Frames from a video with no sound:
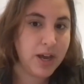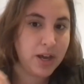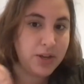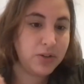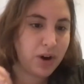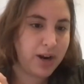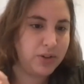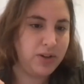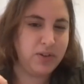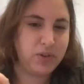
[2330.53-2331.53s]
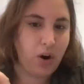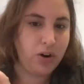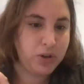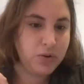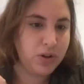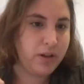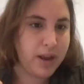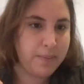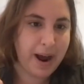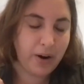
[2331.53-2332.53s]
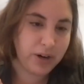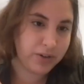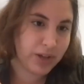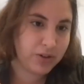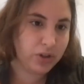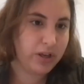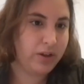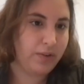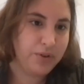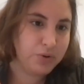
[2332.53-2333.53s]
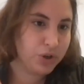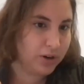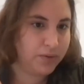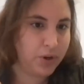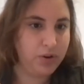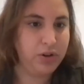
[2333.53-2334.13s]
these crises are usually about essentially the future of the North